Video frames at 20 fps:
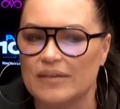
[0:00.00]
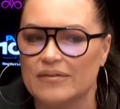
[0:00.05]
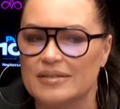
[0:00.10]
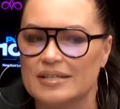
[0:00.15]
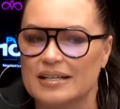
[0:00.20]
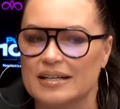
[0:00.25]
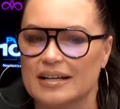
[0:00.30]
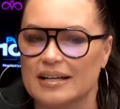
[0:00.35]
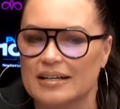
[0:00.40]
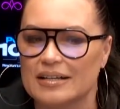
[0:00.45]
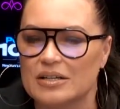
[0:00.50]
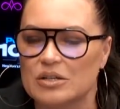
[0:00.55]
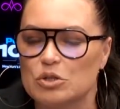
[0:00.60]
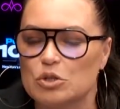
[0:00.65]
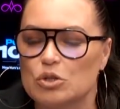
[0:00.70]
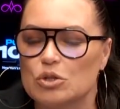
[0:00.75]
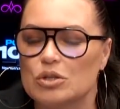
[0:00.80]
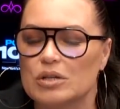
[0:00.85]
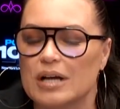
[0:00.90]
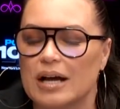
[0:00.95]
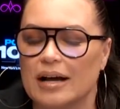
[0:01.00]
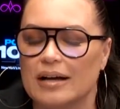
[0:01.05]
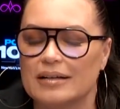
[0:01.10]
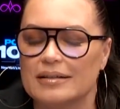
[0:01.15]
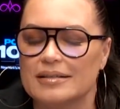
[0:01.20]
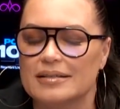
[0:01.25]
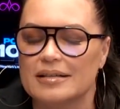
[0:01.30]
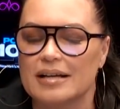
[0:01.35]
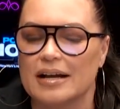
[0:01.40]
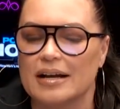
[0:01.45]
done
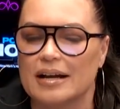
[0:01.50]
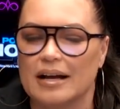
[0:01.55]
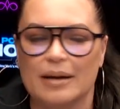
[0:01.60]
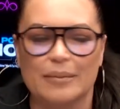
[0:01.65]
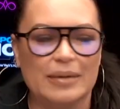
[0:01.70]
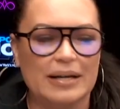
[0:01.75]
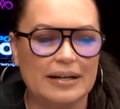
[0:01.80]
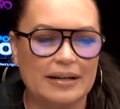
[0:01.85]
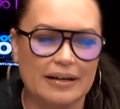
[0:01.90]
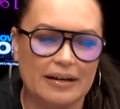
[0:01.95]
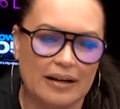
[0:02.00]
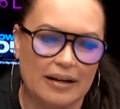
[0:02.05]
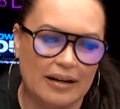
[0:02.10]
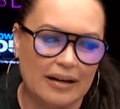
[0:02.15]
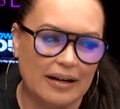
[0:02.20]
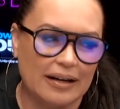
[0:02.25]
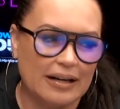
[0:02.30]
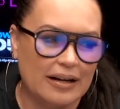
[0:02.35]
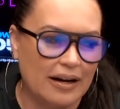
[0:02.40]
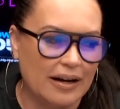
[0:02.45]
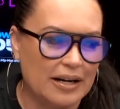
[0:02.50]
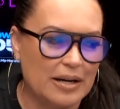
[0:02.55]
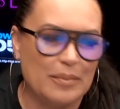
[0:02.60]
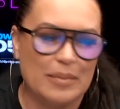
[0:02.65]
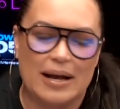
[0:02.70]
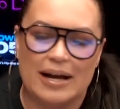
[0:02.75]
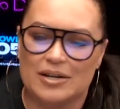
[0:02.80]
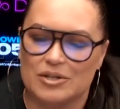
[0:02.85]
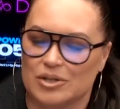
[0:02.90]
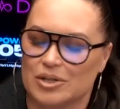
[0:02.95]
I mean, an
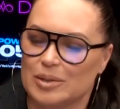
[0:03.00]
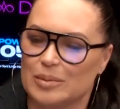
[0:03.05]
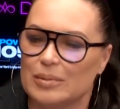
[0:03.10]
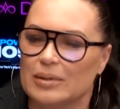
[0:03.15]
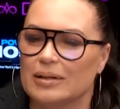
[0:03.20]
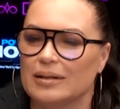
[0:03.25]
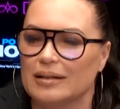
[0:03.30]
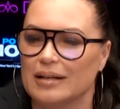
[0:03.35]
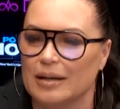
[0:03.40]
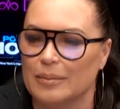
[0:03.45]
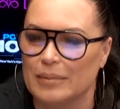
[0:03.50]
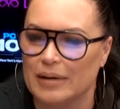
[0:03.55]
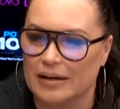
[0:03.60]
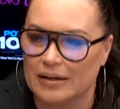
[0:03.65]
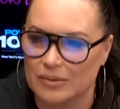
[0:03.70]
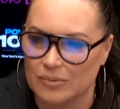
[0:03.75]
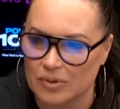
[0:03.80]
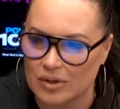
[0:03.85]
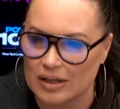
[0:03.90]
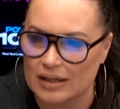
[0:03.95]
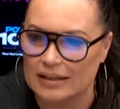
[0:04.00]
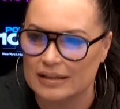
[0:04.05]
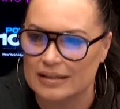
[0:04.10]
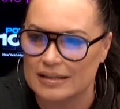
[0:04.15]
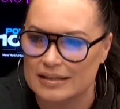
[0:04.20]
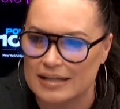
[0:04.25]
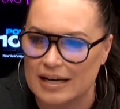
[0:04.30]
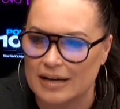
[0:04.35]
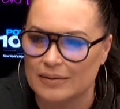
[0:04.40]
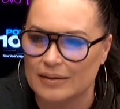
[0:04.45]
unimaginable amount of work in
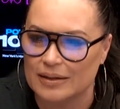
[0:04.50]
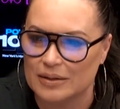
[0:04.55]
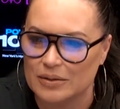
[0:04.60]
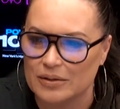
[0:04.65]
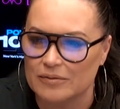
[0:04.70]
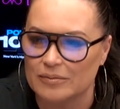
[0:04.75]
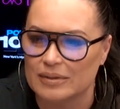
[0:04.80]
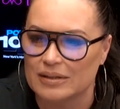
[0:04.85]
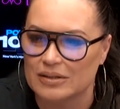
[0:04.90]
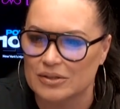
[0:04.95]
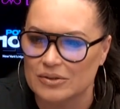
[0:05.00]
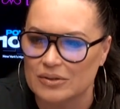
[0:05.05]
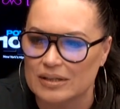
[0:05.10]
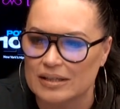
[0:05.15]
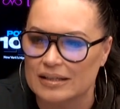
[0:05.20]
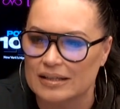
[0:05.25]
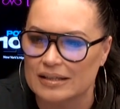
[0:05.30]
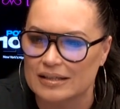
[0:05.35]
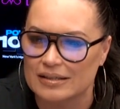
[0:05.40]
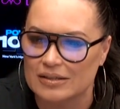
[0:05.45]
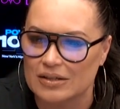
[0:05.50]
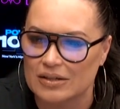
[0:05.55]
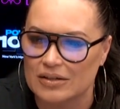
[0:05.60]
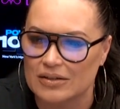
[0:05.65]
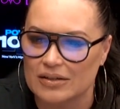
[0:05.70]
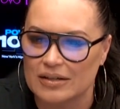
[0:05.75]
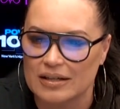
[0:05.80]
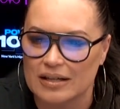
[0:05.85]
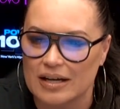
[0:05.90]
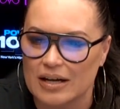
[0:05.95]
the time that you have been doing this.
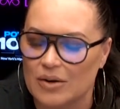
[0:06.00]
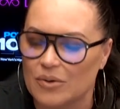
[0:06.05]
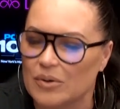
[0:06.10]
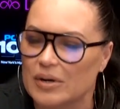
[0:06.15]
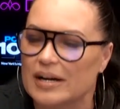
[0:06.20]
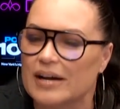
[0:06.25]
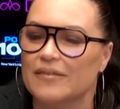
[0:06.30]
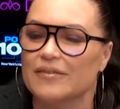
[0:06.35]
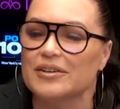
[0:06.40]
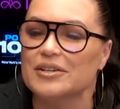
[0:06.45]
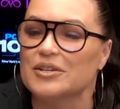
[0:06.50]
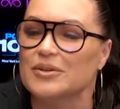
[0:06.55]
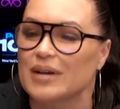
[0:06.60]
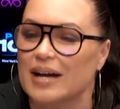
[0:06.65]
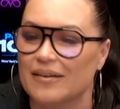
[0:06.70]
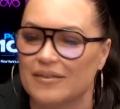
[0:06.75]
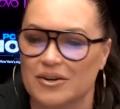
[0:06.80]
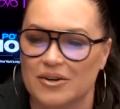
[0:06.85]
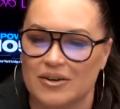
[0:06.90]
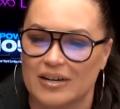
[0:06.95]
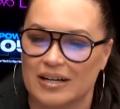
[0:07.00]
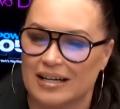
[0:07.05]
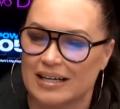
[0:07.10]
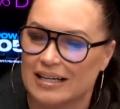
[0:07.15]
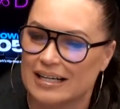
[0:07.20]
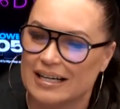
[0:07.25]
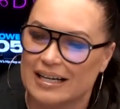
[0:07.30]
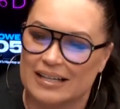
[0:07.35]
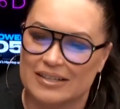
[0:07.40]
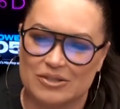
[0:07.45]
So yes. whatever you have going
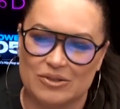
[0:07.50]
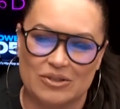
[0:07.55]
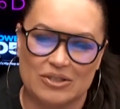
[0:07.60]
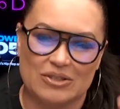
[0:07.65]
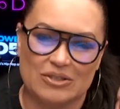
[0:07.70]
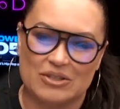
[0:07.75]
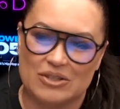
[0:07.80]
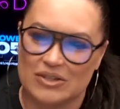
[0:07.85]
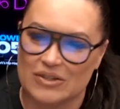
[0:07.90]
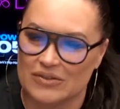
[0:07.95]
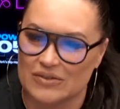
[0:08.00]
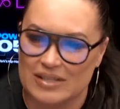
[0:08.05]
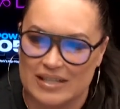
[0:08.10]
on next, you deserve to